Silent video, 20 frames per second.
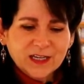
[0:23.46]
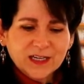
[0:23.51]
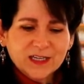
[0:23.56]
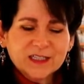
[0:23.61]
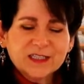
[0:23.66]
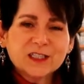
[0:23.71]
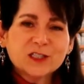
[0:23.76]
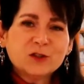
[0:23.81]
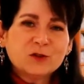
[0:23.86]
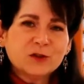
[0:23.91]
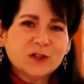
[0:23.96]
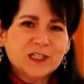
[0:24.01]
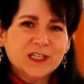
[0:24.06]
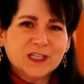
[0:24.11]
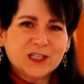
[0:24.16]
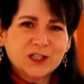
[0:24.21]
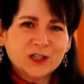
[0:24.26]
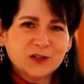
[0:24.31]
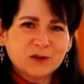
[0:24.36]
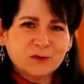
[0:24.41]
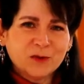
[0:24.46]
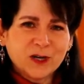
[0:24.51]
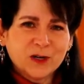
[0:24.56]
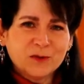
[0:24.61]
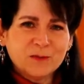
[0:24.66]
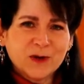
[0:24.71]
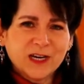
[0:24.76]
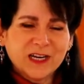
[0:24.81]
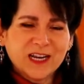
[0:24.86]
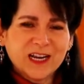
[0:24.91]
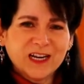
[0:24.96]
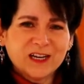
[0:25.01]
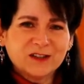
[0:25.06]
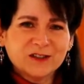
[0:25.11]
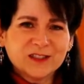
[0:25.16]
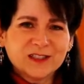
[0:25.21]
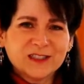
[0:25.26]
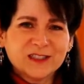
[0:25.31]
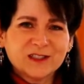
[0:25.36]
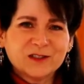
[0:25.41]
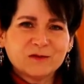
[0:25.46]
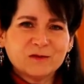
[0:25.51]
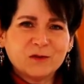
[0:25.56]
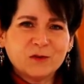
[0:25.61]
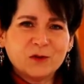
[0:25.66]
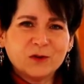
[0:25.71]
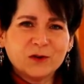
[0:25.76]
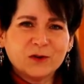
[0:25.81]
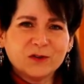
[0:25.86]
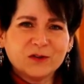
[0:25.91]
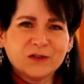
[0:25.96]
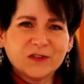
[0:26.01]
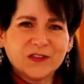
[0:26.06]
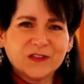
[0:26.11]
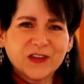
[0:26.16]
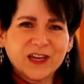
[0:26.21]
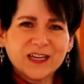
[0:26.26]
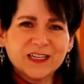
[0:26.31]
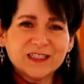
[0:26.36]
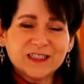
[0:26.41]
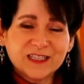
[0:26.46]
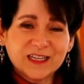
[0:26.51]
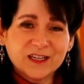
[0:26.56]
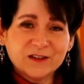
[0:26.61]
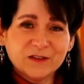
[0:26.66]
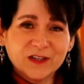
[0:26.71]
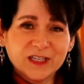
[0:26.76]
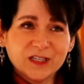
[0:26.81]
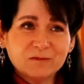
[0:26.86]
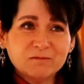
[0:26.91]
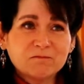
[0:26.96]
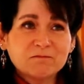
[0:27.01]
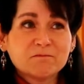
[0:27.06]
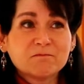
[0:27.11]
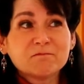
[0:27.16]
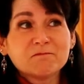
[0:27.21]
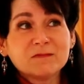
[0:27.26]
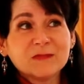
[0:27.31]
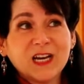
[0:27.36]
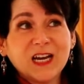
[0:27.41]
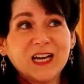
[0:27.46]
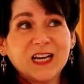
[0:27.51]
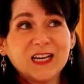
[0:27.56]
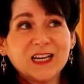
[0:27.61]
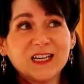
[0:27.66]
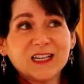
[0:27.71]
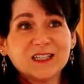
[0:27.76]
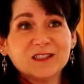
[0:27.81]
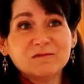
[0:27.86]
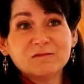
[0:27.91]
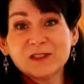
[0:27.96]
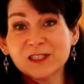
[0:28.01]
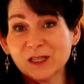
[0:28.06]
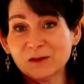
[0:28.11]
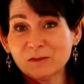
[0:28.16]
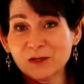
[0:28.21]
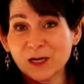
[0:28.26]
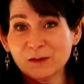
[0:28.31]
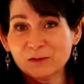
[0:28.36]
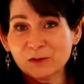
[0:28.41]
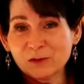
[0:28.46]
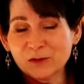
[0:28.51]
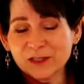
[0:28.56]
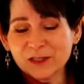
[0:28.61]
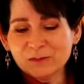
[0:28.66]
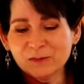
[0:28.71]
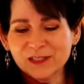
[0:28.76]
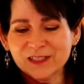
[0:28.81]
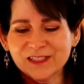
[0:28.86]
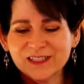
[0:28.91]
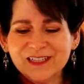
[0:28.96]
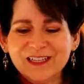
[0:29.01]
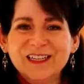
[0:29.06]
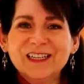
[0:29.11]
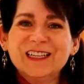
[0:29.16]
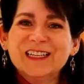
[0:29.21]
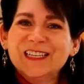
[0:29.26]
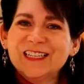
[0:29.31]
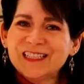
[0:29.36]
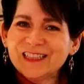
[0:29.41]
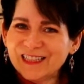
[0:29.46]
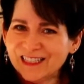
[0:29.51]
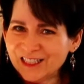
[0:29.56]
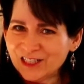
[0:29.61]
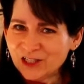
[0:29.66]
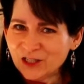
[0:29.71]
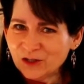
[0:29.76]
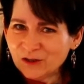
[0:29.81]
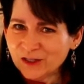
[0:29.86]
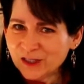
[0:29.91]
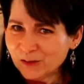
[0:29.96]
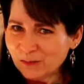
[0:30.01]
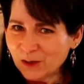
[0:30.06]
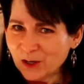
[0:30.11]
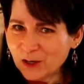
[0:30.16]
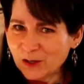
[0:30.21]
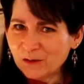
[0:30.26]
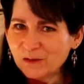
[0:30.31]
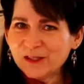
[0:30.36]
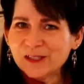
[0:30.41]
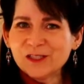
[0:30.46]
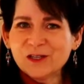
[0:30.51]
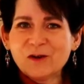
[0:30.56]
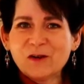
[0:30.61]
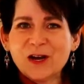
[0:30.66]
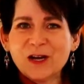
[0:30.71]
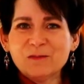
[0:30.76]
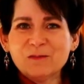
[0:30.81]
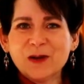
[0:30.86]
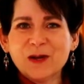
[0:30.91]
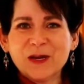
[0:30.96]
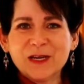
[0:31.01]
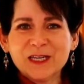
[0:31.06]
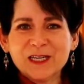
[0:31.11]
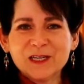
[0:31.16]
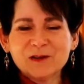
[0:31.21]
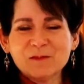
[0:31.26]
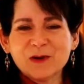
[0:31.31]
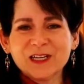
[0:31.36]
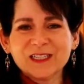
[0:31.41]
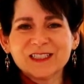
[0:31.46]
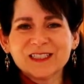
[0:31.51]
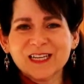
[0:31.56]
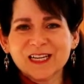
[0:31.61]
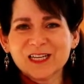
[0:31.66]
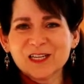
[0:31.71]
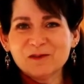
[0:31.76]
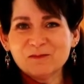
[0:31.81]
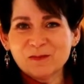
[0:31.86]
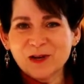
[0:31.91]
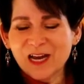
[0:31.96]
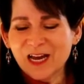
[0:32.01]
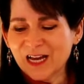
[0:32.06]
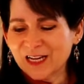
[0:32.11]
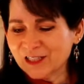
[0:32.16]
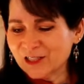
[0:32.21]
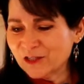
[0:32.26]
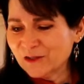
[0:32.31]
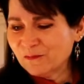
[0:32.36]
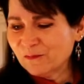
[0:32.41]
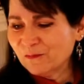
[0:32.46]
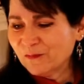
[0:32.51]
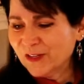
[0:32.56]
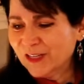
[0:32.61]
It's a tradition around my house for Thanksgiving and sometimes Christmas. This year it's both, so I'm making my second batch.